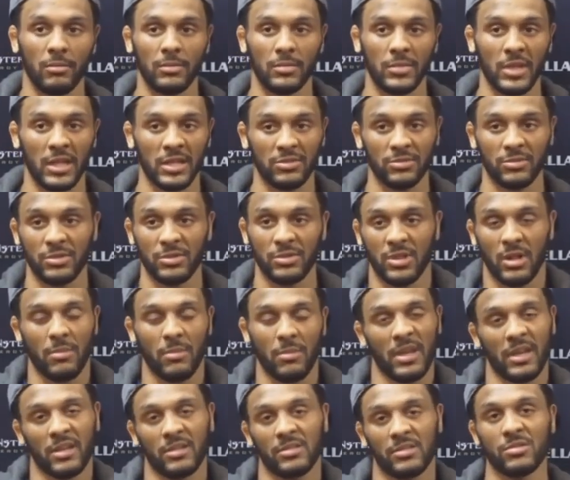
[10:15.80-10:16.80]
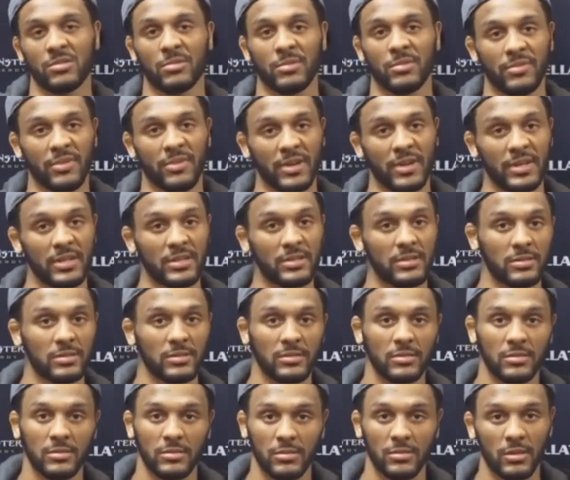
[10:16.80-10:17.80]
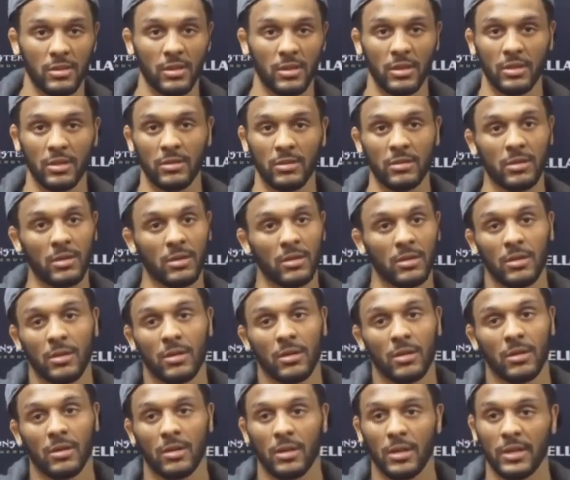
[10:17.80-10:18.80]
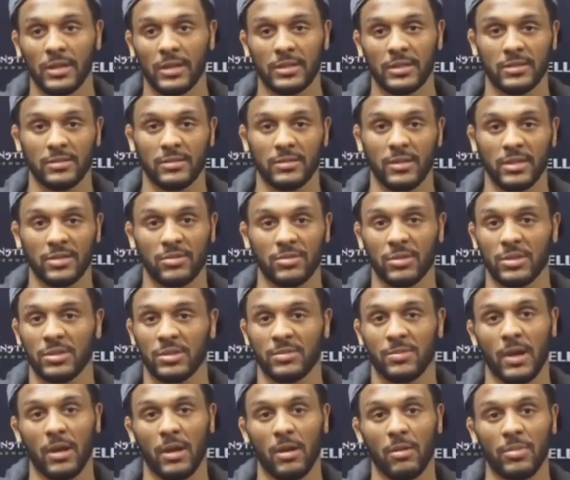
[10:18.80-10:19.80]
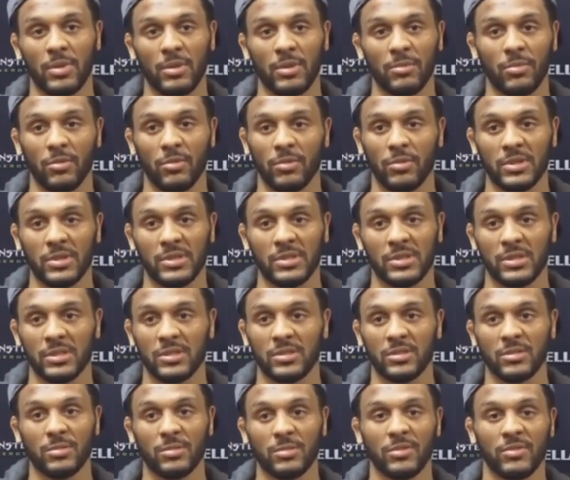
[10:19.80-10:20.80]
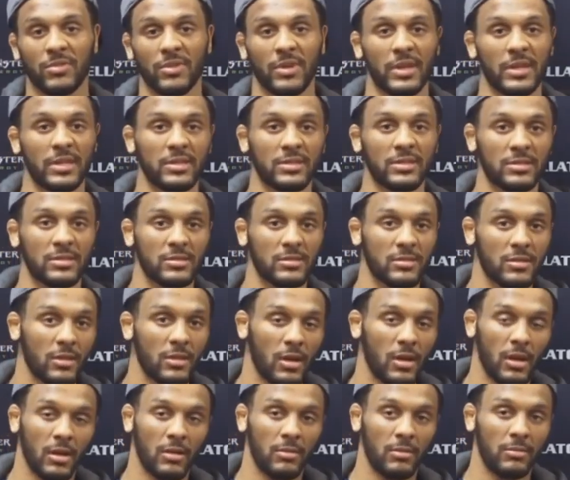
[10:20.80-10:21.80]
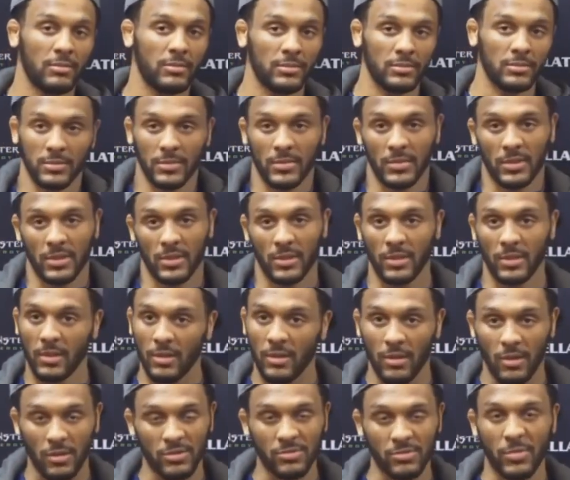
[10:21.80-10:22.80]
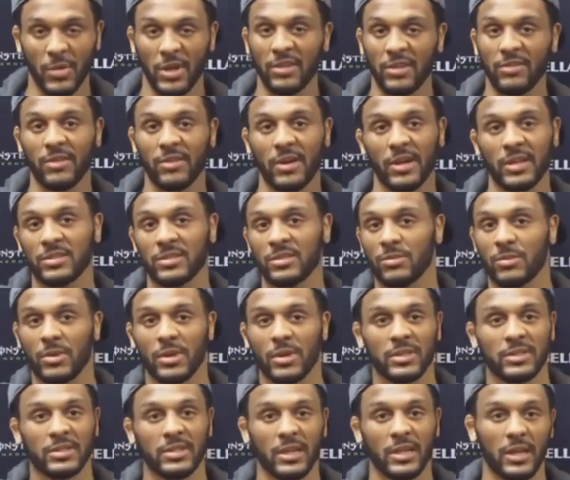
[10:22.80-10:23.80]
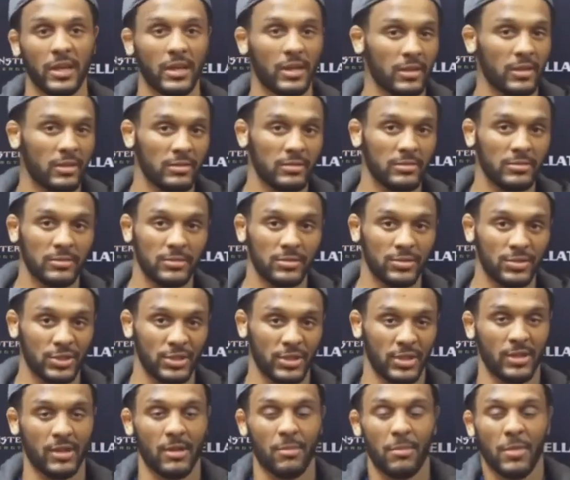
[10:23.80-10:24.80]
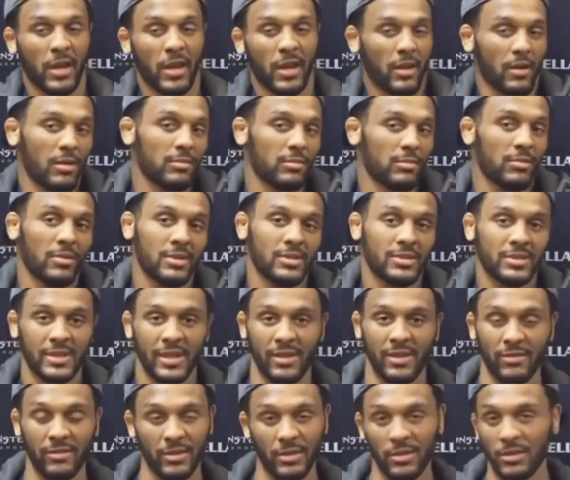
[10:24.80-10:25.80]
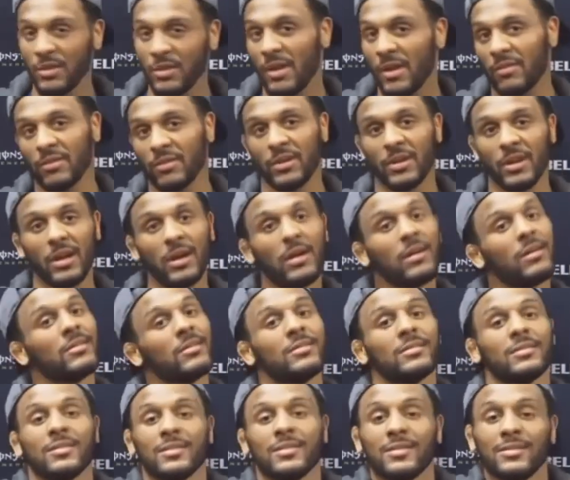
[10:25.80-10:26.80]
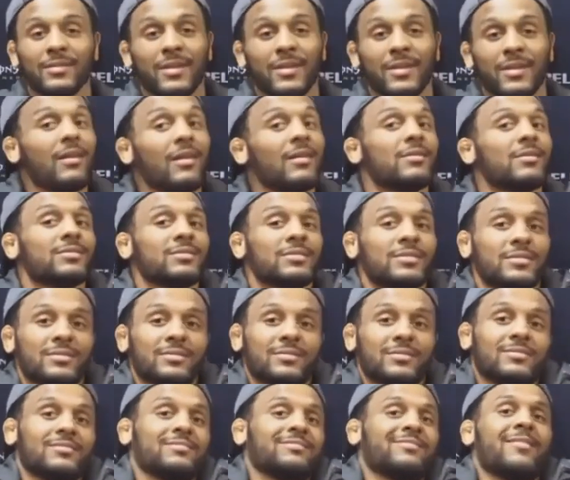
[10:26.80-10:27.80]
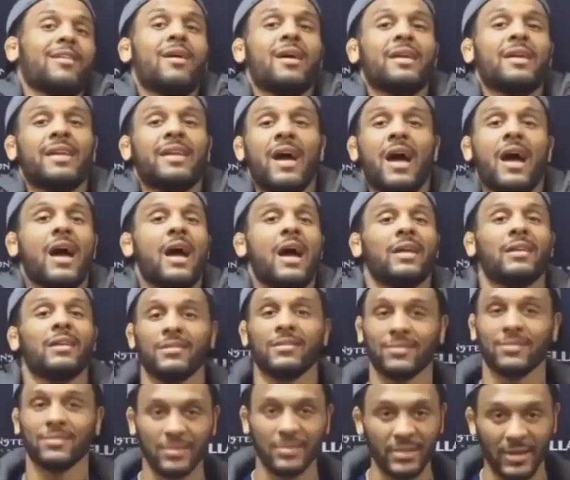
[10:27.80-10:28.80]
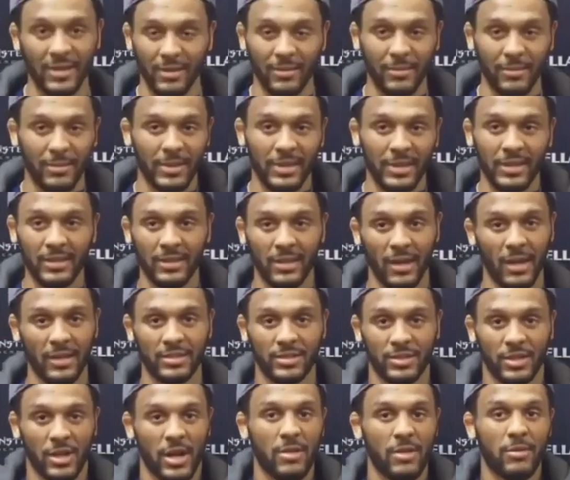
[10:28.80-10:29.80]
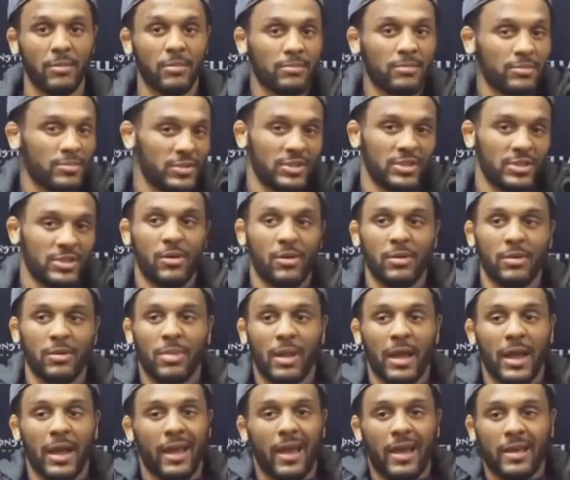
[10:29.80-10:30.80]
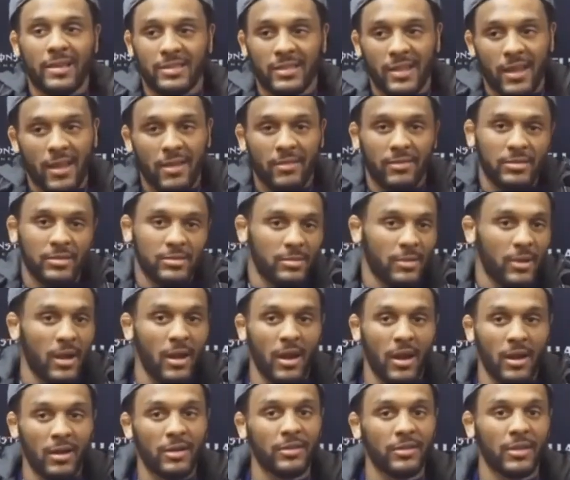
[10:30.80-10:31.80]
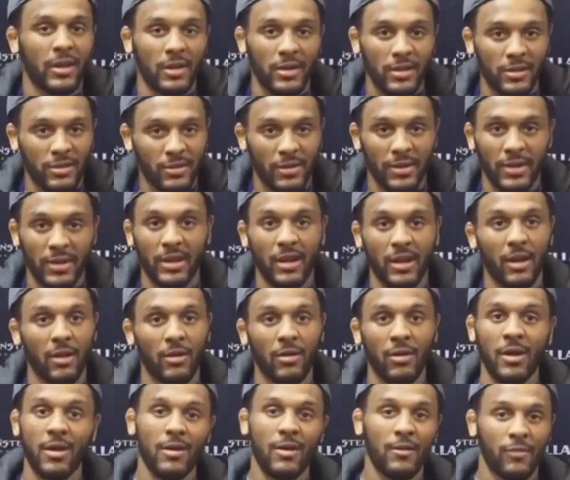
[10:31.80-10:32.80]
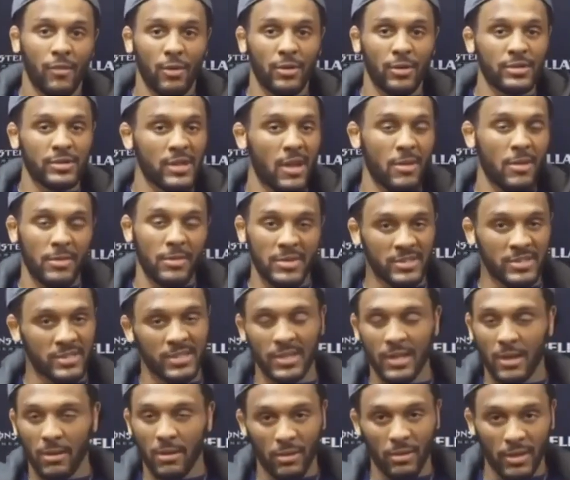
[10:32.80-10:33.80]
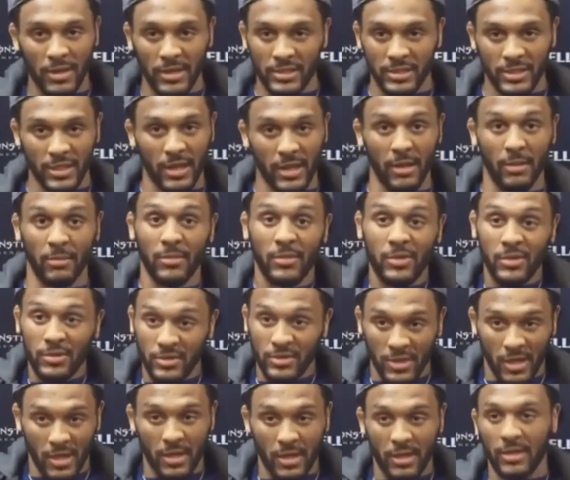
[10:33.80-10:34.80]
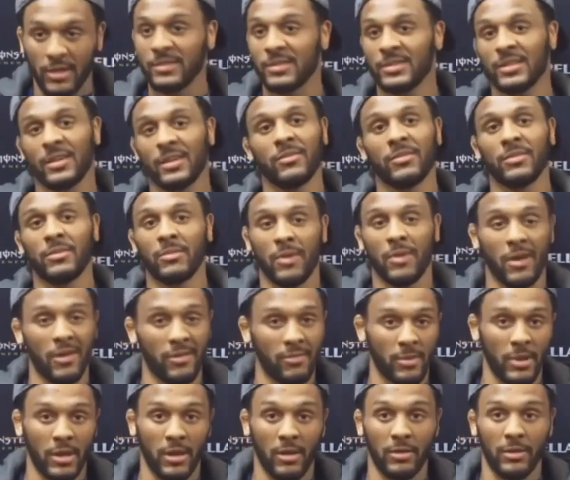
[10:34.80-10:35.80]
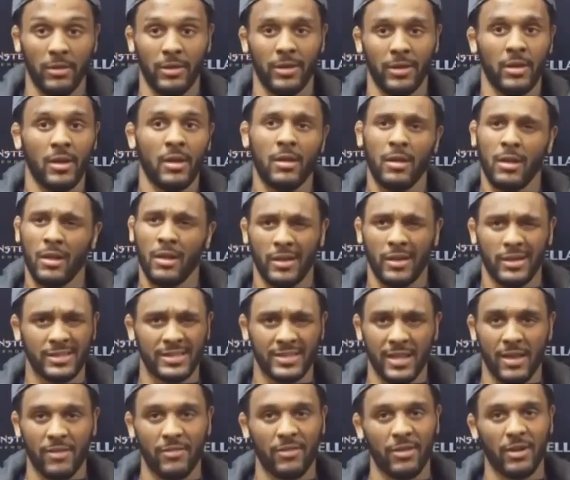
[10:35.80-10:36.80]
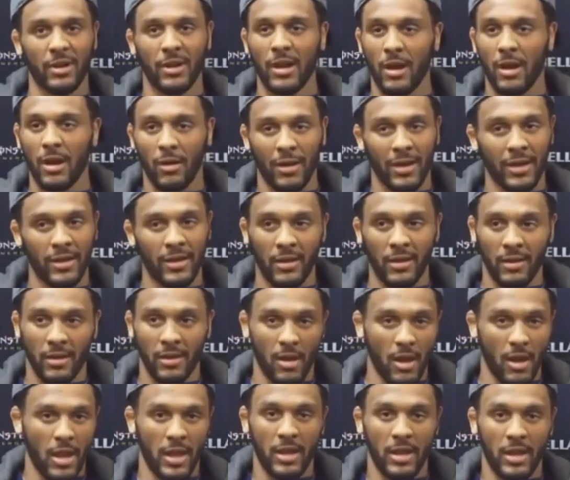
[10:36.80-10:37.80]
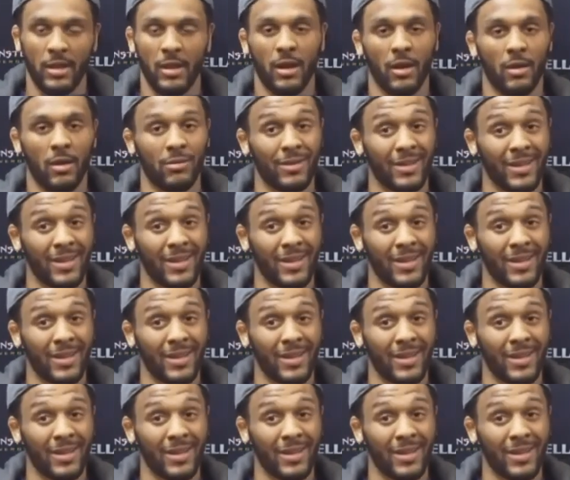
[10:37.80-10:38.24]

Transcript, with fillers: That's when you start making super fights, you know? That's what it's about. People want to see super fights. Those money fights are where it's at. Shit, I might go up to 170. You never know. Who knows? Why not? You know what I mean? I train with Joey Black Eyes Davis, bro. 133-0, four-time NCAA champ, who's a 175-pounder, like 7-0, 8-0.